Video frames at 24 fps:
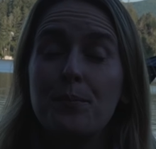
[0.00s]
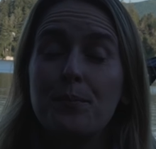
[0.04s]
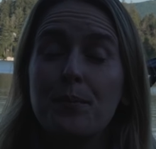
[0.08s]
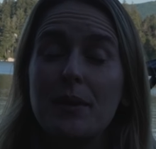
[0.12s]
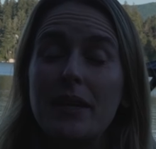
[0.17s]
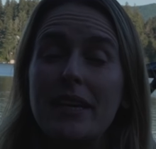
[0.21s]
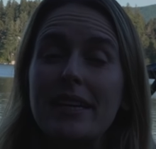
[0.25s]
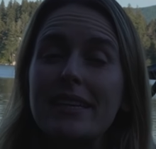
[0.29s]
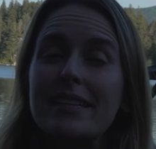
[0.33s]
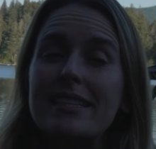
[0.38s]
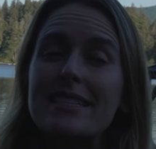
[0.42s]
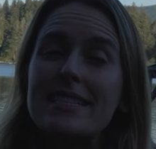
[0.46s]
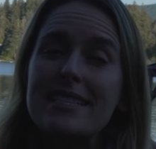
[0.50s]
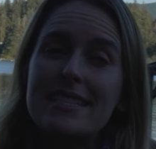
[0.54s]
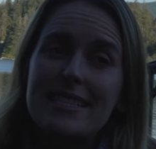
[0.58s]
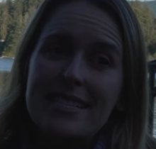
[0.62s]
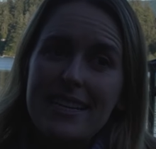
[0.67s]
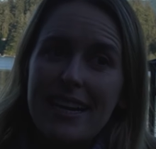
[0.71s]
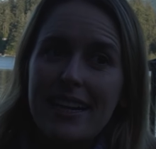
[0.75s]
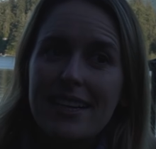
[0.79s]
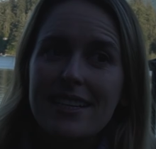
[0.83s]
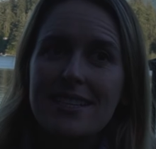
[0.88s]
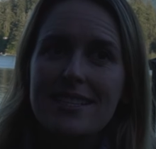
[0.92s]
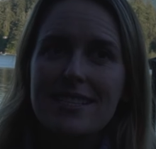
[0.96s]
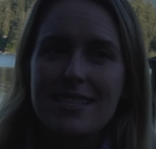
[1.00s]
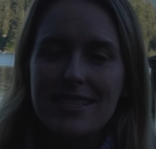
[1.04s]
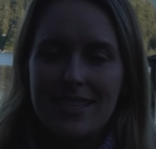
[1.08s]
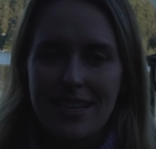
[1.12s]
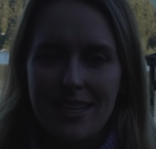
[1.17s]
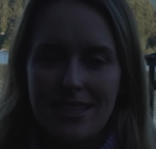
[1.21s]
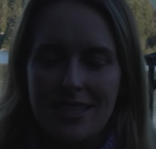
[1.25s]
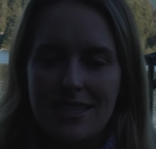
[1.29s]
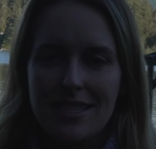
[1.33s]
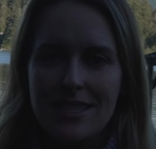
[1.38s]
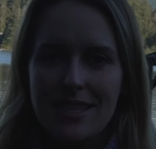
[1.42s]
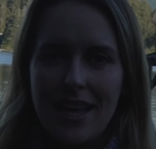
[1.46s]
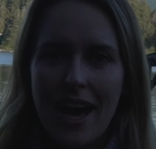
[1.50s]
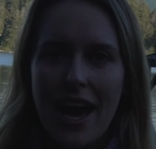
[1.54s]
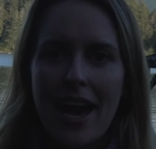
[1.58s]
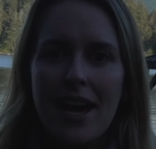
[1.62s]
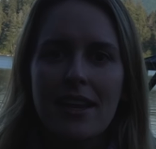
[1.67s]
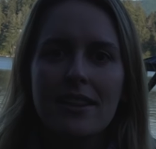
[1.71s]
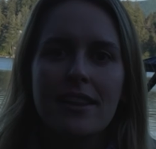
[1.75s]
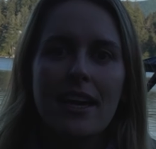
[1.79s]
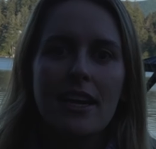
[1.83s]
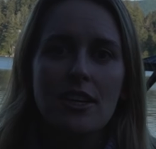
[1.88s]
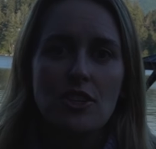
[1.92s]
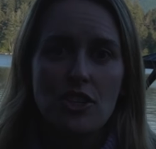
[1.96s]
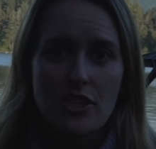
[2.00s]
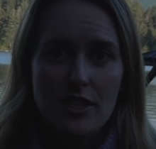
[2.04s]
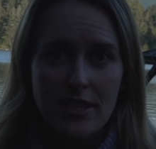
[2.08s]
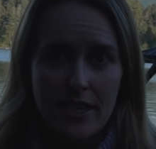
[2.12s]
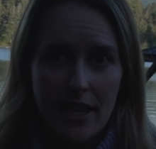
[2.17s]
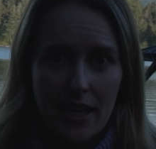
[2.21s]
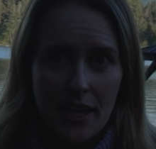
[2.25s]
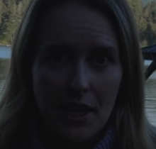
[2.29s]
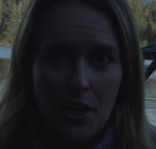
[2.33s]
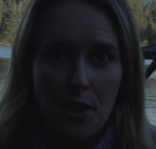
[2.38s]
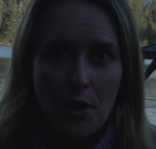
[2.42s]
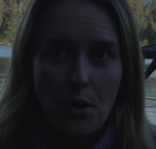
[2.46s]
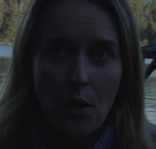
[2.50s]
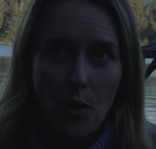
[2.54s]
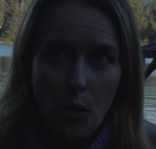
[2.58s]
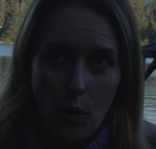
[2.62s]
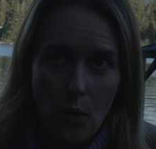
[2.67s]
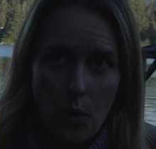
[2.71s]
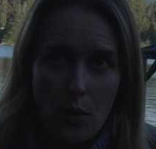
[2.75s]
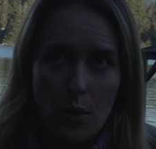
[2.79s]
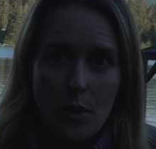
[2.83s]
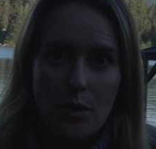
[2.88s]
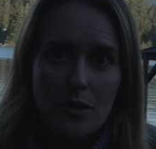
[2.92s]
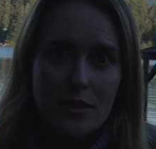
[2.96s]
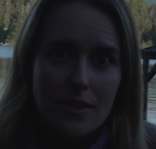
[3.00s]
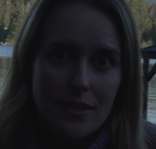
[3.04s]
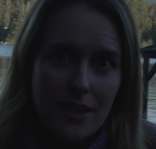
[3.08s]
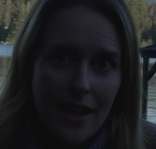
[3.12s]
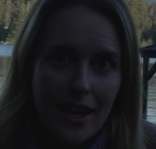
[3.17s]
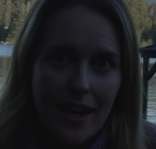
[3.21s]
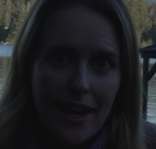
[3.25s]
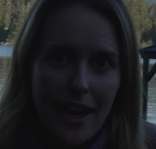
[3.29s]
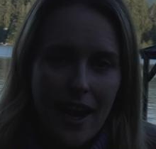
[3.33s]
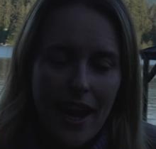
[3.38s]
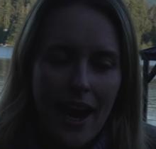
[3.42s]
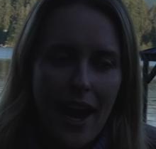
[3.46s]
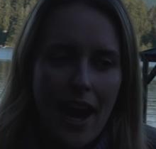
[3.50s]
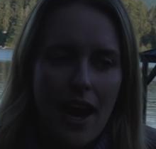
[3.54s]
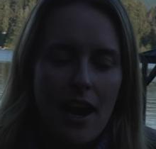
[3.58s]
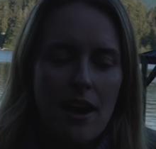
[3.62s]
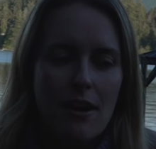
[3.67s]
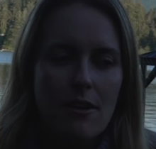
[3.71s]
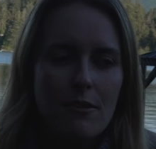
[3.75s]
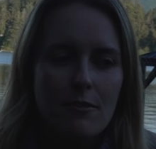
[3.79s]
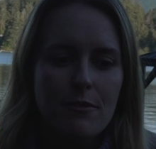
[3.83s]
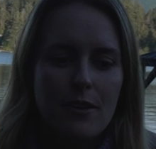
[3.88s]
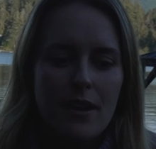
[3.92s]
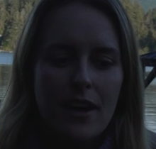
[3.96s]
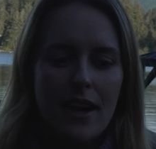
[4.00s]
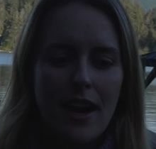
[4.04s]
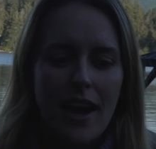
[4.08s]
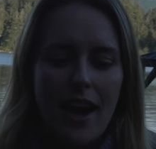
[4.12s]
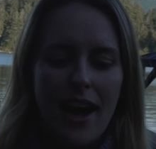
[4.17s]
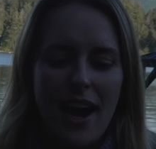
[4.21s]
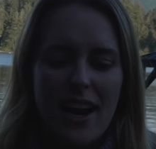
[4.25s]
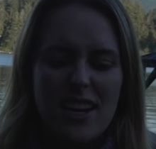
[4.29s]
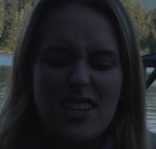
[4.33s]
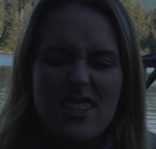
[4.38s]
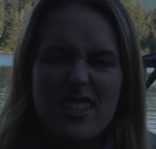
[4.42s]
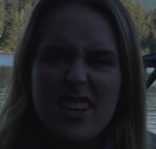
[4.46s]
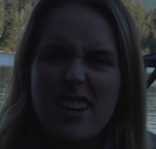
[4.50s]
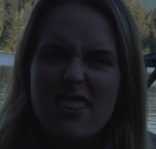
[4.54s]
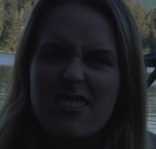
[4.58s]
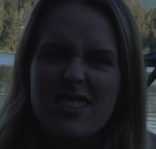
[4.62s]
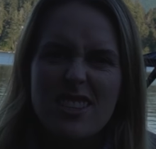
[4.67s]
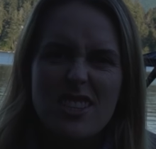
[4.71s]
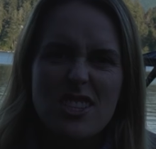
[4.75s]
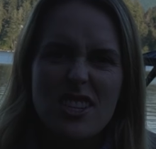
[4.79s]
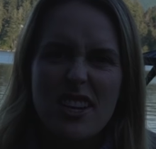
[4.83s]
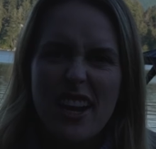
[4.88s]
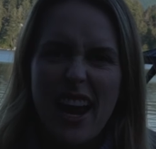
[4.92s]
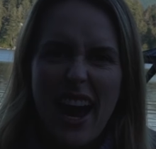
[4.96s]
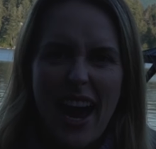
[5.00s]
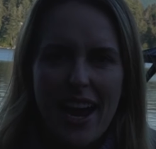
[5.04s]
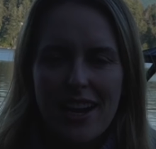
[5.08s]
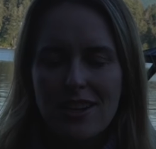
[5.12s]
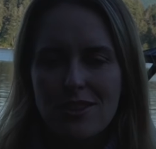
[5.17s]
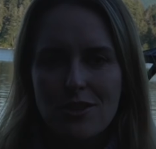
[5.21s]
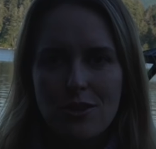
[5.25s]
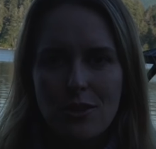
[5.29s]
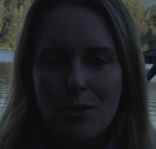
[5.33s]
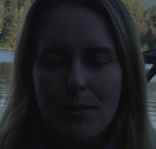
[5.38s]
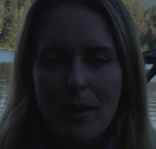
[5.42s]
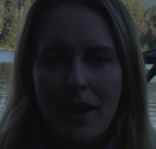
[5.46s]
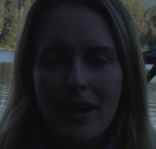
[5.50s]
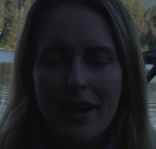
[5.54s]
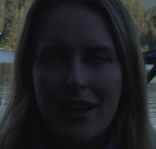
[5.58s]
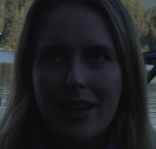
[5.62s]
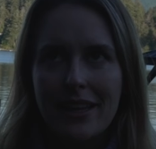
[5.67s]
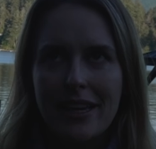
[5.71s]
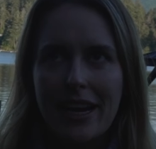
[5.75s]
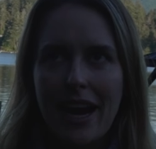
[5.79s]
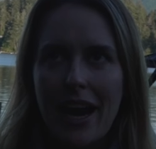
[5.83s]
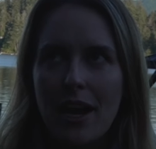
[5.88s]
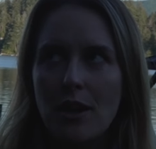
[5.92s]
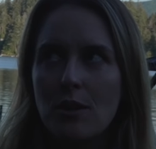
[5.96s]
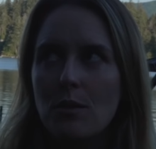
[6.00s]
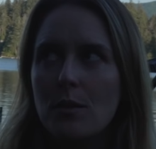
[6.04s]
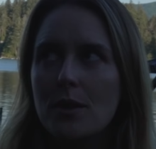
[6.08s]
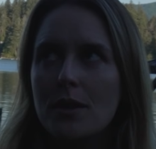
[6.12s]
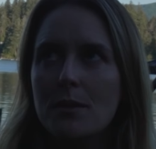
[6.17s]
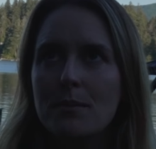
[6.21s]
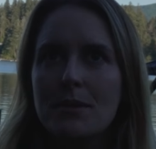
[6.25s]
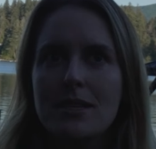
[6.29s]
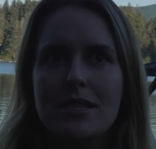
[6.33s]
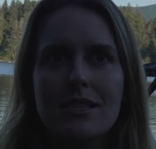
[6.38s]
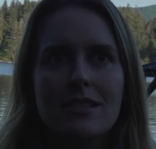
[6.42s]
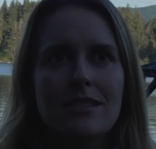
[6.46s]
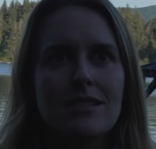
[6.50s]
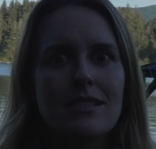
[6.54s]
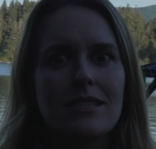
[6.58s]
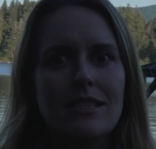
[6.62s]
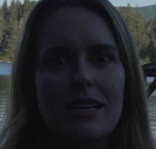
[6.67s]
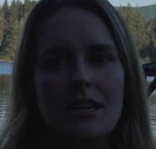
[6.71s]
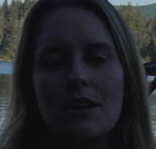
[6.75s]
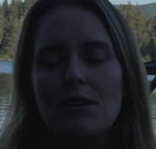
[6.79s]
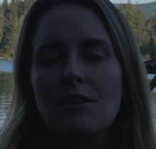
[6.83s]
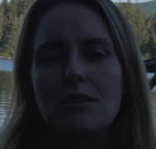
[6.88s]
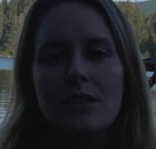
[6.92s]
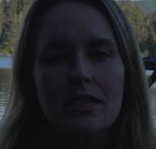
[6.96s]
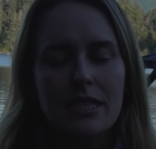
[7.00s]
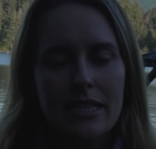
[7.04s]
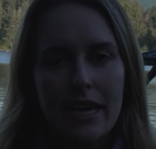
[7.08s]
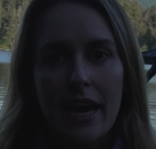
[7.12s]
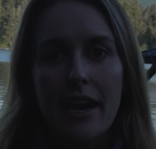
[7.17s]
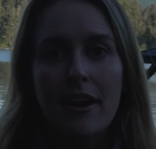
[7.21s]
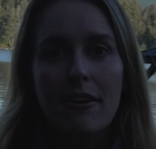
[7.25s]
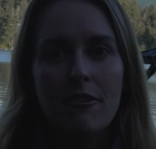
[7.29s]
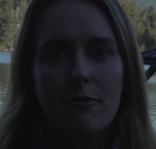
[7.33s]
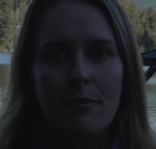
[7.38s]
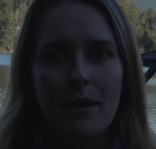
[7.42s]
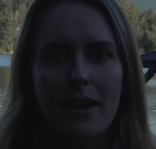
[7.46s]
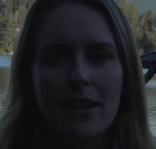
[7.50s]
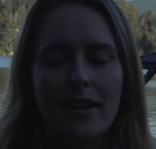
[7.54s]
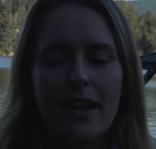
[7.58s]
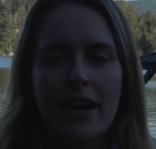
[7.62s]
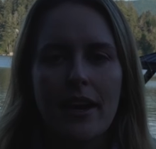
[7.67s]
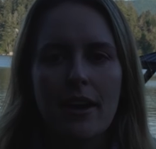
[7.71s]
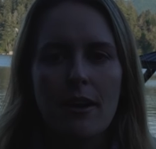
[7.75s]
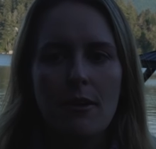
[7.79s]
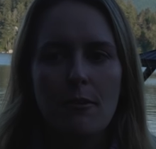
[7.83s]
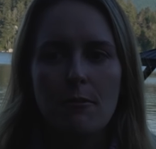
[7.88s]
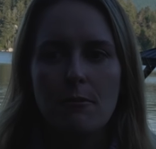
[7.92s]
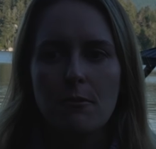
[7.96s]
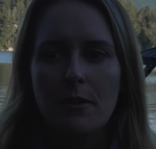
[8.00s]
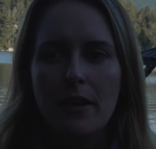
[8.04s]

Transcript: being sick since then, like just getting a cold like I have, I just have such an attitude about it. Like I don't want to miss a single day of my life.